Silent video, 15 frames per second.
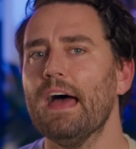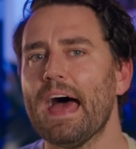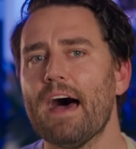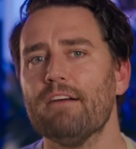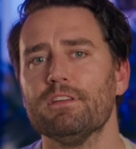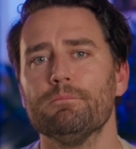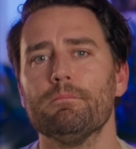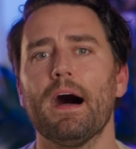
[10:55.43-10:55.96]

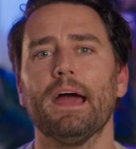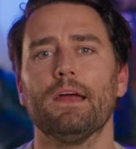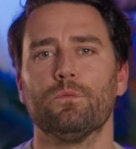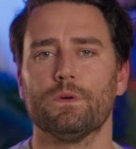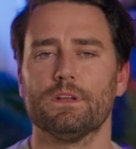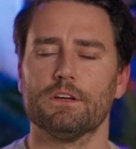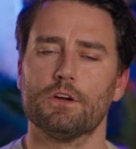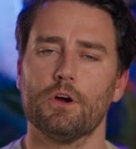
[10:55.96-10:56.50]
have in
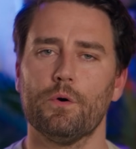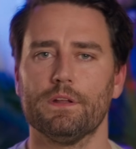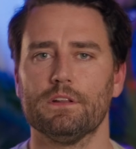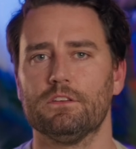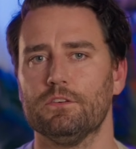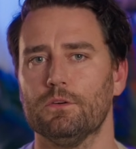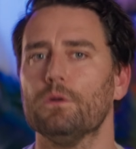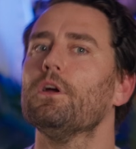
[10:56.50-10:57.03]
mind when you go
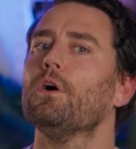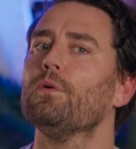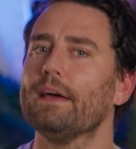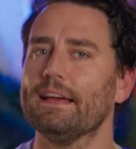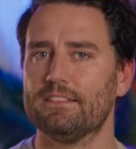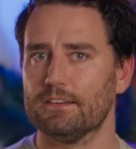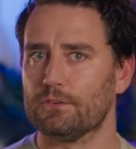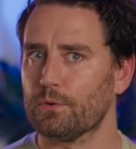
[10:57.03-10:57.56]
into low
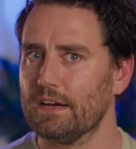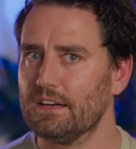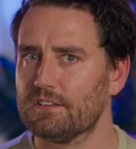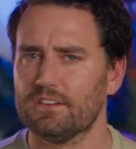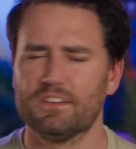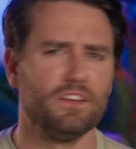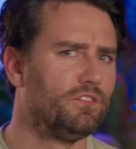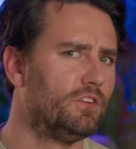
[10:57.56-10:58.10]
light
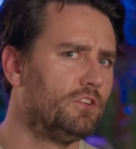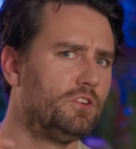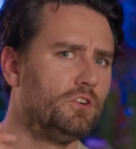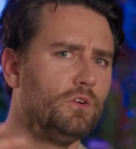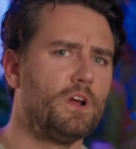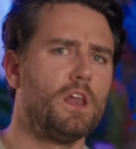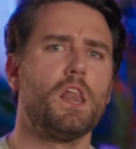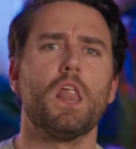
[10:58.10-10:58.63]
situations if you
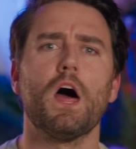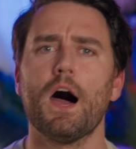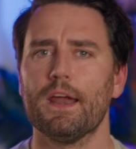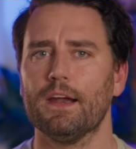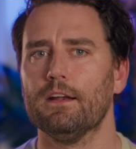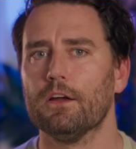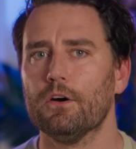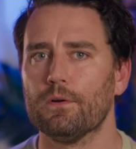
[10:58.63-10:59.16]
shoot a
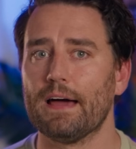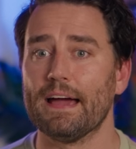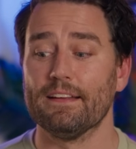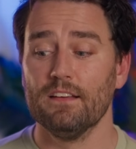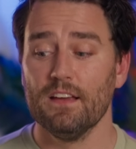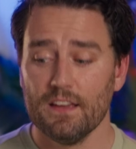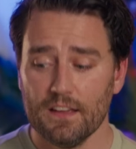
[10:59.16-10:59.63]
lot in low light.